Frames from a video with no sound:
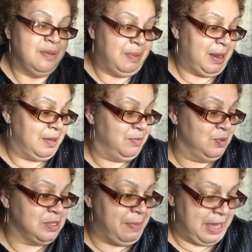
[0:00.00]
But I've
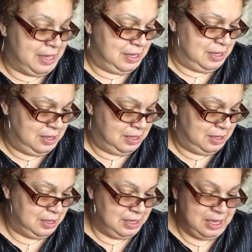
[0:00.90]
used the bag.
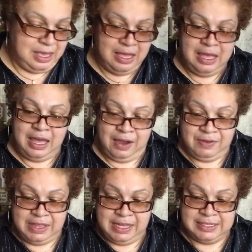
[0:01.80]

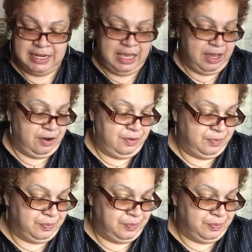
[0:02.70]
Everything is in here.